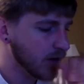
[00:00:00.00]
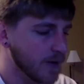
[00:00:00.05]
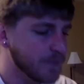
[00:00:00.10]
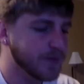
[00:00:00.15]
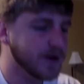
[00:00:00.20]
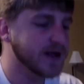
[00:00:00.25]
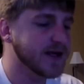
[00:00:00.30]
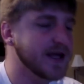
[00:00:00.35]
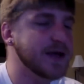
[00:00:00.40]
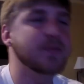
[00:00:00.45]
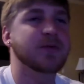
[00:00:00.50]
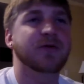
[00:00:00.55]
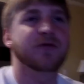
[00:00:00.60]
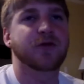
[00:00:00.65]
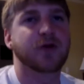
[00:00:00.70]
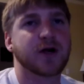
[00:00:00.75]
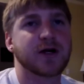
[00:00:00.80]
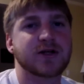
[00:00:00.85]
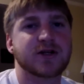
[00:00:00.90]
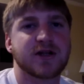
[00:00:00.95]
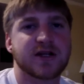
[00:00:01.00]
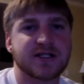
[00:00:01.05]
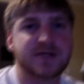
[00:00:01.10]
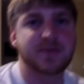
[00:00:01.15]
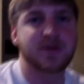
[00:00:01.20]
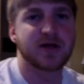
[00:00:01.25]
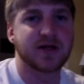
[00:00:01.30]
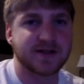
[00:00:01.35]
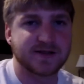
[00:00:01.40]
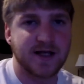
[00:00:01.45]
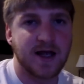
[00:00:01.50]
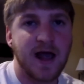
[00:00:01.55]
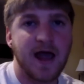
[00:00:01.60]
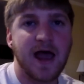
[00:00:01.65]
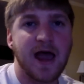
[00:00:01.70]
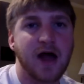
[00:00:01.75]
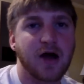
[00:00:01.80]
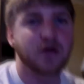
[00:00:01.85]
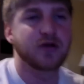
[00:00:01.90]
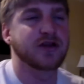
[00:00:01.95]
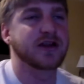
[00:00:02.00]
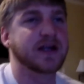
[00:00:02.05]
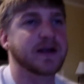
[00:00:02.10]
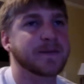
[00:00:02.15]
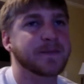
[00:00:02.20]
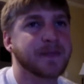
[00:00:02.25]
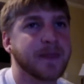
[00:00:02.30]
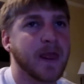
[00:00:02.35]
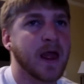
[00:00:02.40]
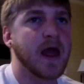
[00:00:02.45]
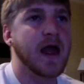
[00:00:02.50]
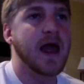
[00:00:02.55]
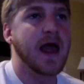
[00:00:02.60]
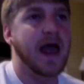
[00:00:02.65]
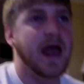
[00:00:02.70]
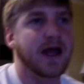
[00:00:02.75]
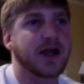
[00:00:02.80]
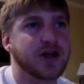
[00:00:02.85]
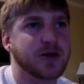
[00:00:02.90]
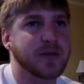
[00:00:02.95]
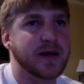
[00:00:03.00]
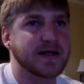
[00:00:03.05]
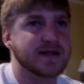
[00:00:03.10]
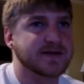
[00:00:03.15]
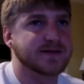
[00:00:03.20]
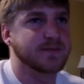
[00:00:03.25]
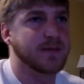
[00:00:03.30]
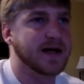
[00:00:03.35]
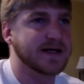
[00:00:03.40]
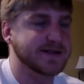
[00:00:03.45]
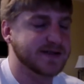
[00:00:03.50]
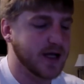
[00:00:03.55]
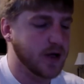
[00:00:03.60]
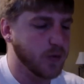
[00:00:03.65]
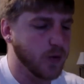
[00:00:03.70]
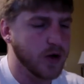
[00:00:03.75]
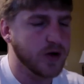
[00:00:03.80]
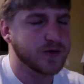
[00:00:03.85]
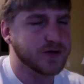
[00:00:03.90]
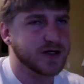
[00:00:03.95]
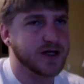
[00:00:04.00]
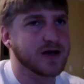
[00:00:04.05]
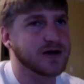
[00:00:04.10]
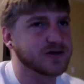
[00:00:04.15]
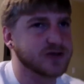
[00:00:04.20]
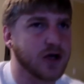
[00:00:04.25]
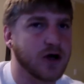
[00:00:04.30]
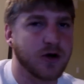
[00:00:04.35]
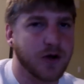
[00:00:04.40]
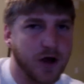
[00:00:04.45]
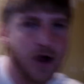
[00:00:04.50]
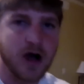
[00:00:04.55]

but I keep referring to this meal as healthy. And you may, might say, whoa, DeeO, it's all